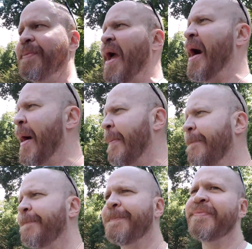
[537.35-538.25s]
So
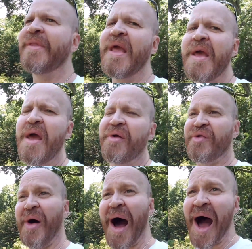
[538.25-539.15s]

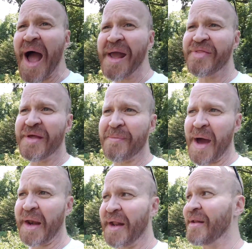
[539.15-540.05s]
I think
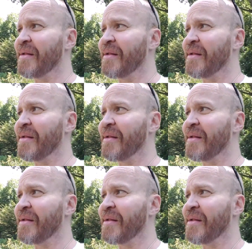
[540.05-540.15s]
about it